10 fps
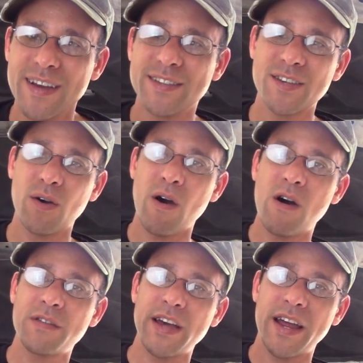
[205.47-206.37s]
So
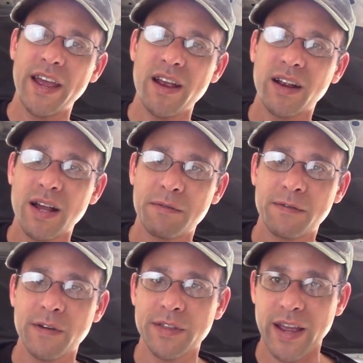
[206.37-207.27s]
all that air
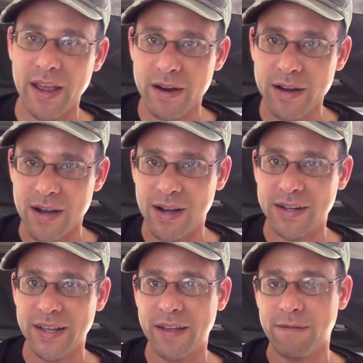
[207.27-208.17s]
coming from the
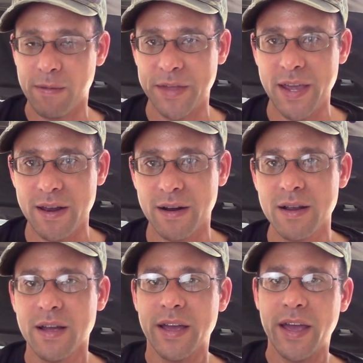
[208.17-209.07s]
aircon and from the
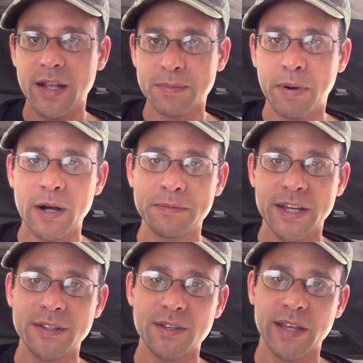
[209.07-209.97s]
heater, it's pumped
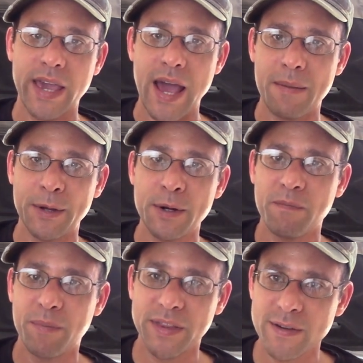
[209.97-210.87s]
into the cabin,
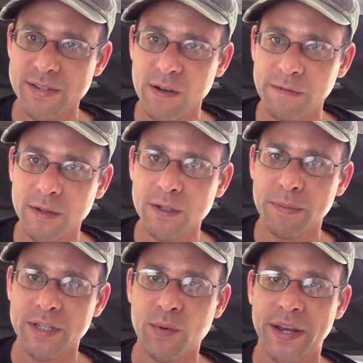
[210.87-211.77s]
but there's no filter
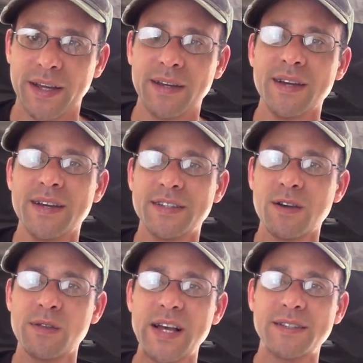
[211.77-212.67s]
between it.
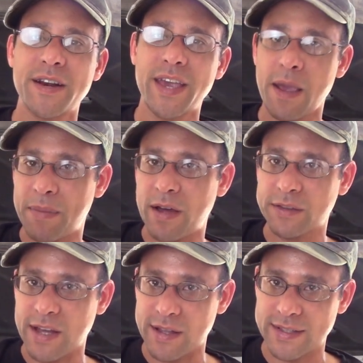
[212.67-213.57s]
So that's going to keep
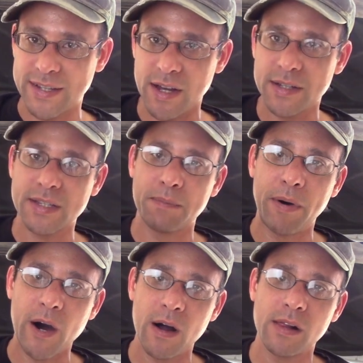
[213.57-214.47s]
out the dust,
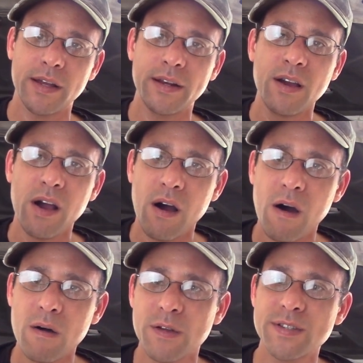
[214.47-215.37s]
pollen,
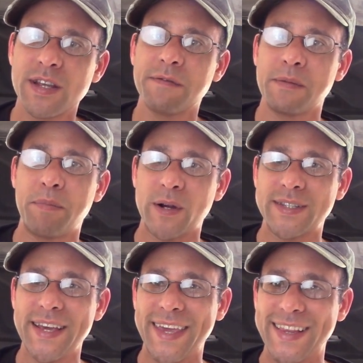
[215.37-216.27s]
all those different
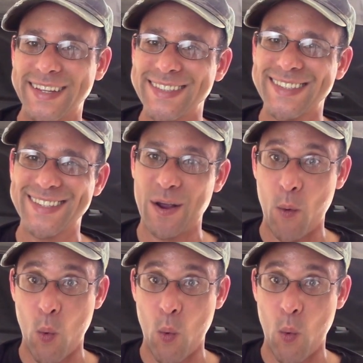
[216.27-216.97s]
particulates